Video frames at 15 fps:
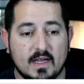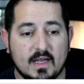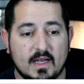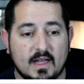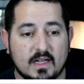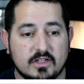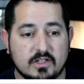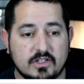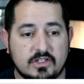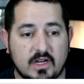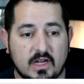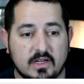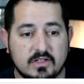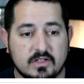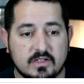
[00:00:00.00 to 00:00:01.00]
it actually
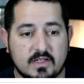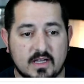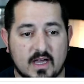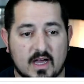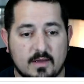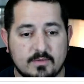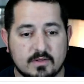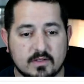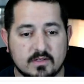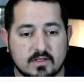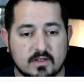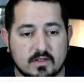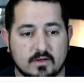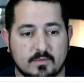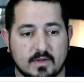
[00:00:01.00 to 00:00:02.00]
changes the options a
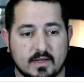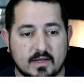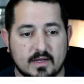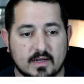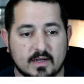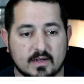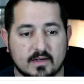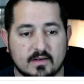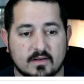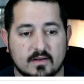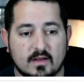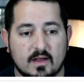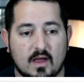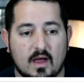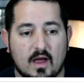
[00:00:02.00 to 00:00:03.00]
little bit here.
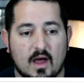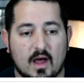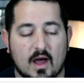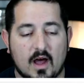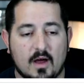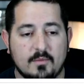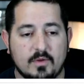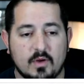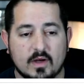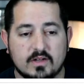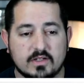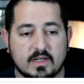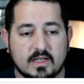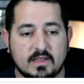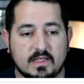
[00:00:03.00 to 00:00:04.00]
You
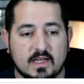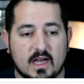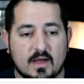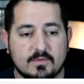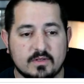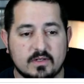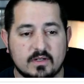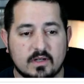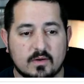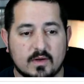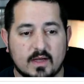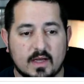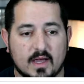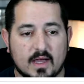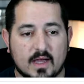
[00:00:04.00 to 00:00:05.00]
actually get the option to go
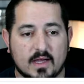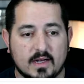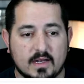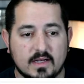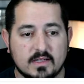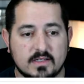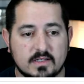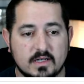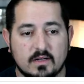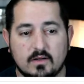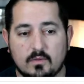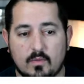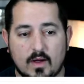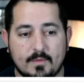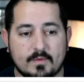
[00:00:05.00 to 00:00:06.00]
ahead and still
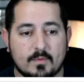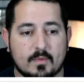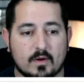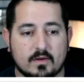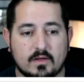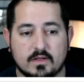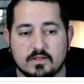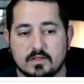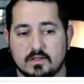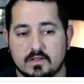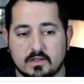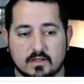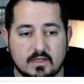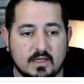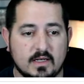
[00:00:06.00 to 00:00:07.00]
wipe the partition,
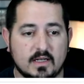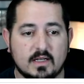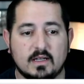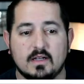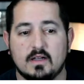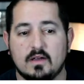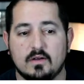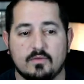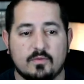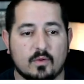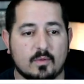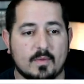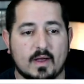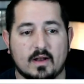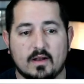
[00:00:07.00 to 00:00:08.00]
delete it,
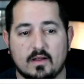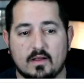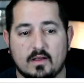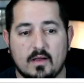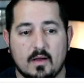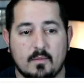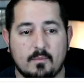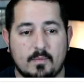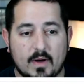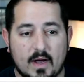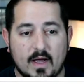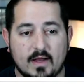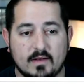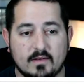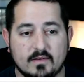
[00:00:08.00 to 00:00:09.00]
format it.
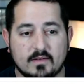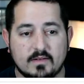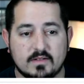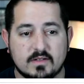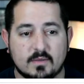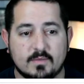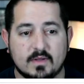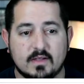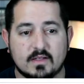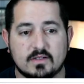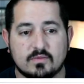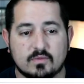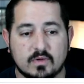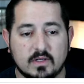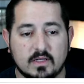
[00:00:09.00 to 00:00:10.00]
But something that's
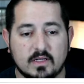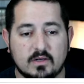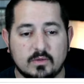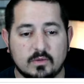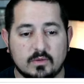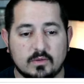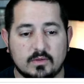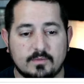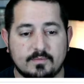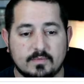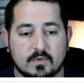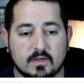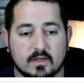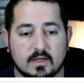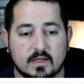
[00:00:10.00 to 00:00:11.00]
really cool
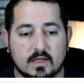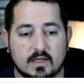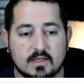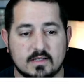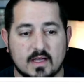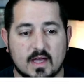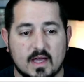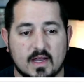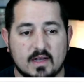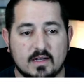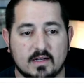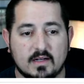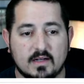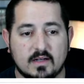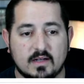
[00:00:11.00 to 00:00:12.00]
is that
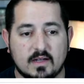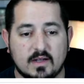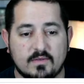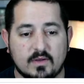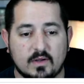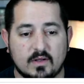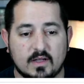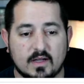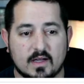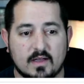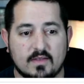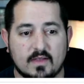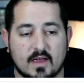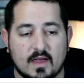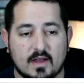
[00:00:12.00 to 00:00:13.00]
if you click on
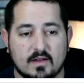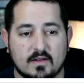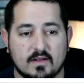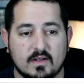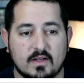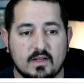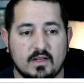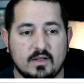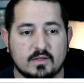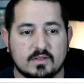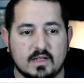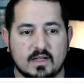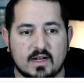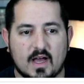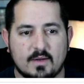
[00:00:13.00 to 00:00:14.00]
that, you'll see
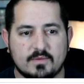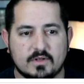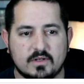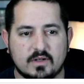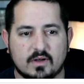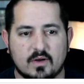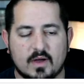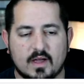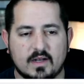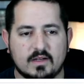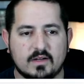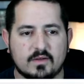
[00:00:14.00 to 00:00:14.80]
an option to go ahead and